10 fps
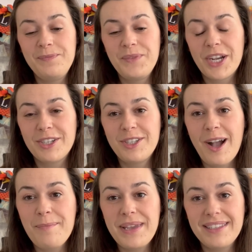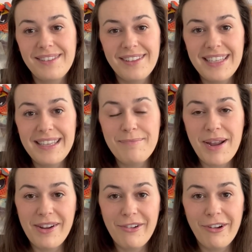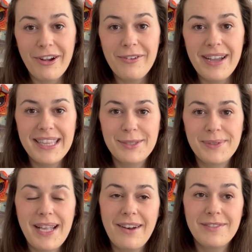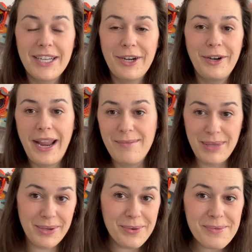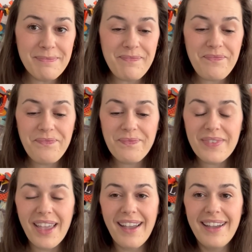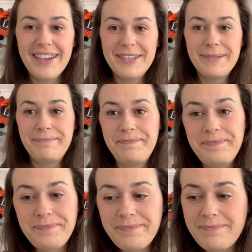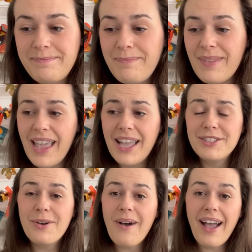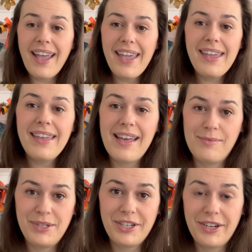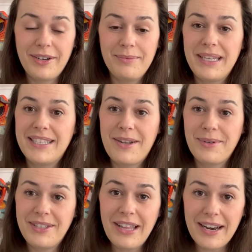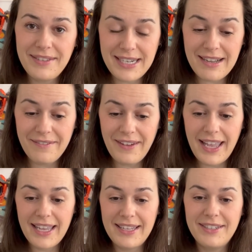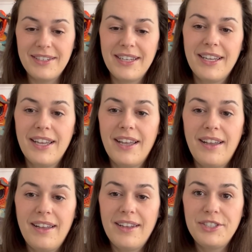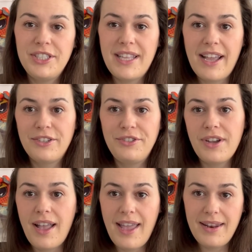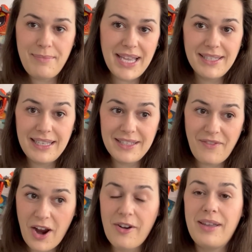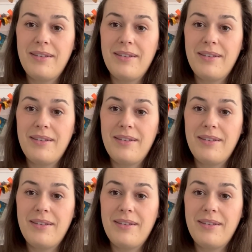Her shop is called the Mary Crow, and this was kind of like her debut. And so I helped her because there was a lot of stuff, and She's extra and makes things very,